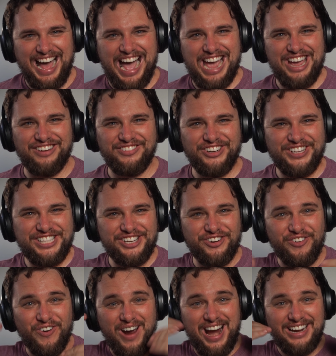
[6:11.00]
I have no idea
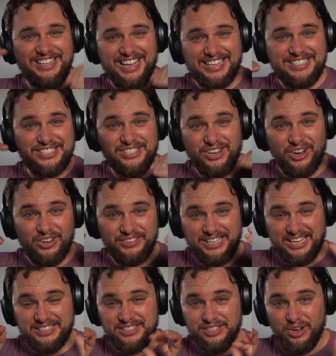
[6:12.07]
where
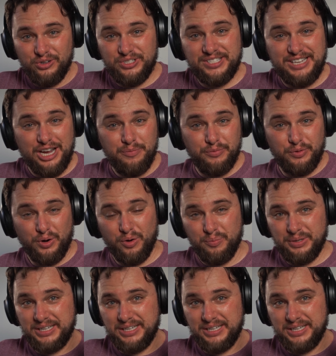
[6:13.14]
that notes come from,